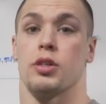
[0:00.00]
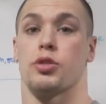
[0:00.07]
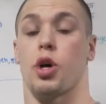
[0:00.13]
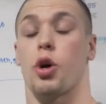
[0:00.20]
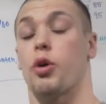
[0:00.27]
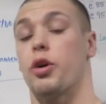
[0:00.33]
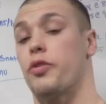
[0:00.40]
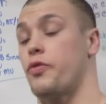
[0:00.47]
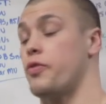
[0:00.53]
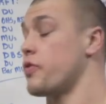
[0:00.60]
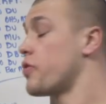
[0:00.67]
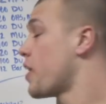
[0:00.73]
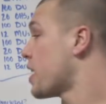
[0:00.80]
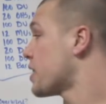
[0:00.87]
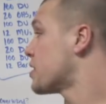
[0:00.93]
So if
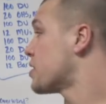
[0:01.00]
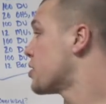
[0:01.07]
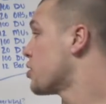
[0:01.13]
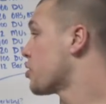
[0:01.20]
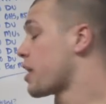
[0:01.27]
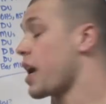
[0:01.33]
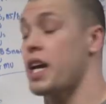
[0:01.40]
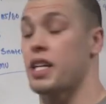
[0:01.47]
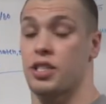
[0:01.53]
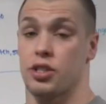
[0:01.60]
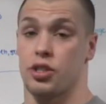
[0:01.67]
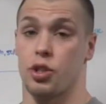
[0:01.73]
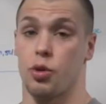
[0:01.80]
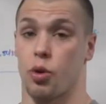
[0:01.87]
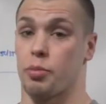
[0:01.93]
that's your case
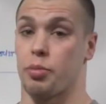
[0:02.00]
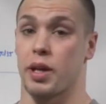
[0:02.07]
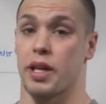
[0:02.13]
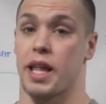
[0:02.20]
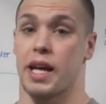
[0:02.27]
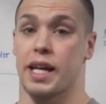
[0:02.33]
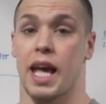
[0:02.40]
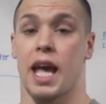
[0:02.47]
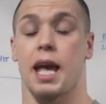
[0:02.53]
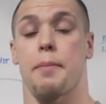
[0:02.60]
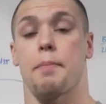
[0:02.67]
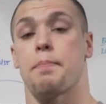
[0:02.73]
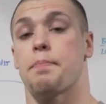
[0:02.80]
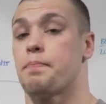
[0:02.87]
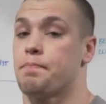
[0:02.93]
and you wanna play that
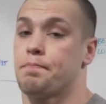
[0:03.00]
game,